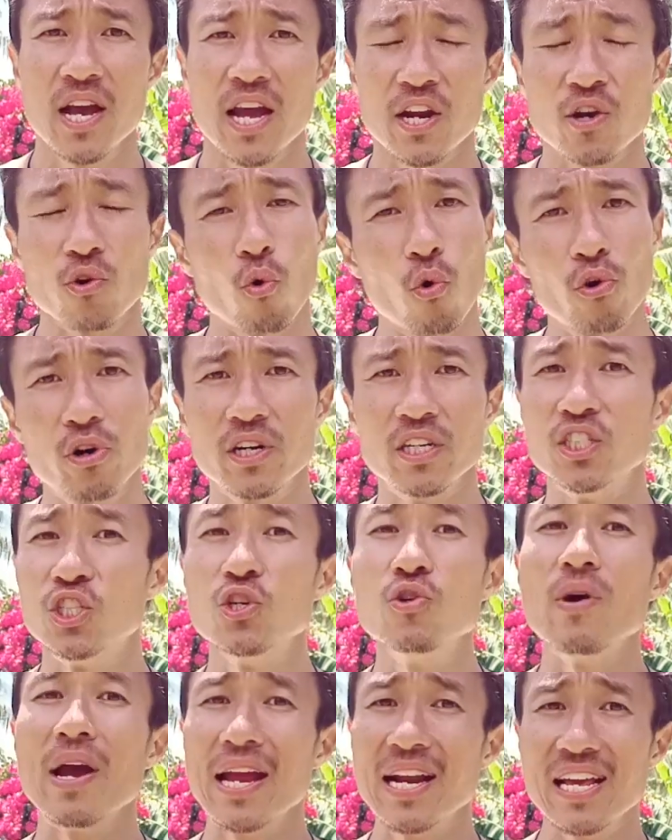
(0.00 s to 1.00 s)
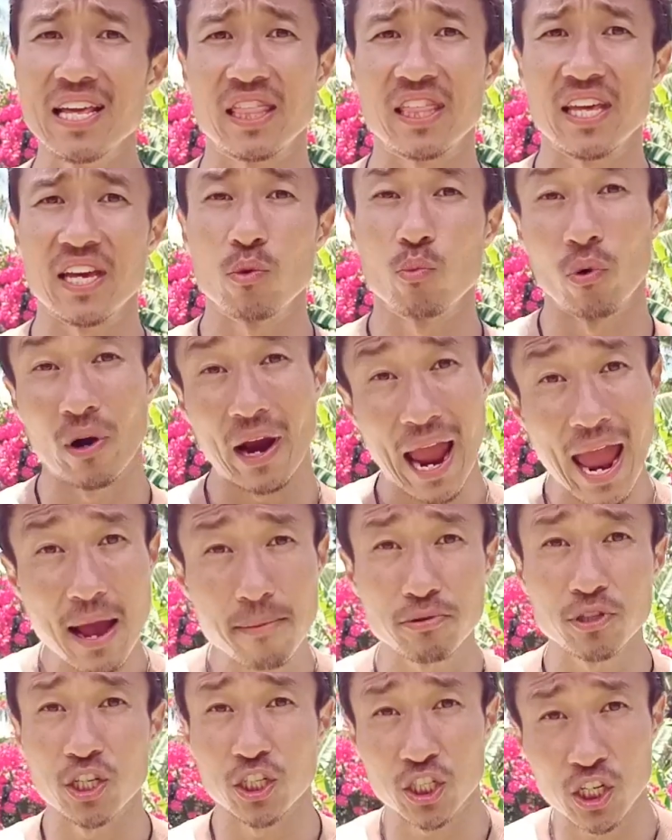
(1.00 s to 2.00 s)
in order to do anything, we're
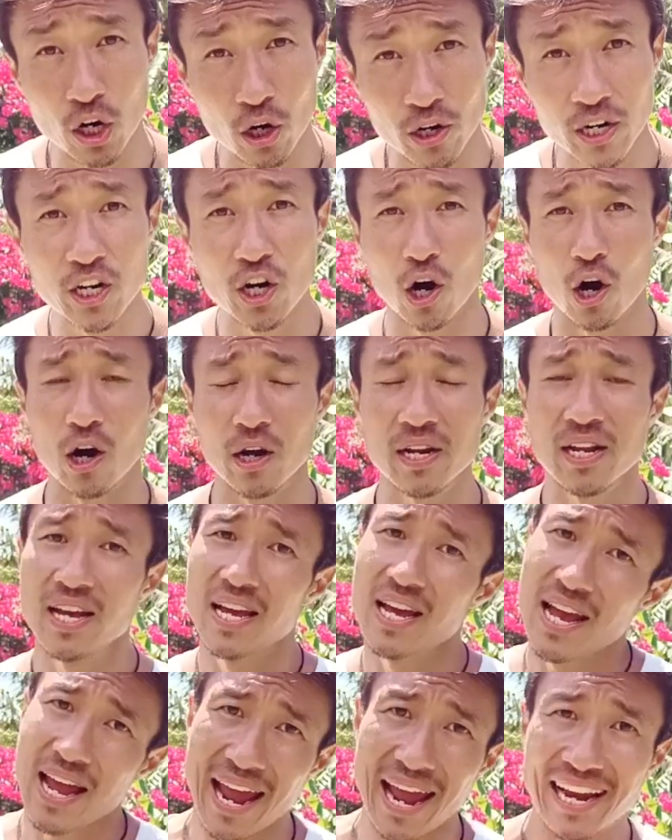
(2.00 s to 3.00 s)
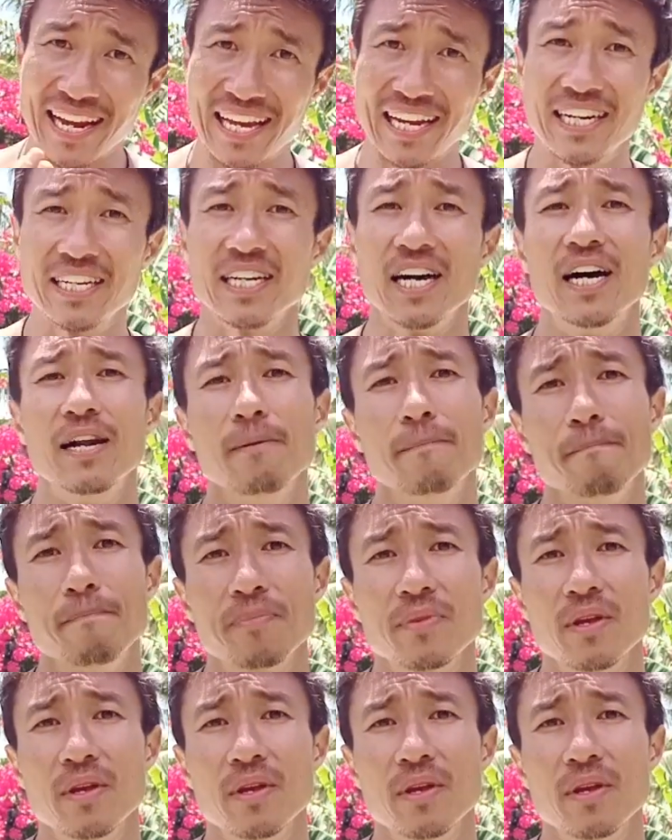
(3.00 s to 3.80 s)
able to turn it on and get it done.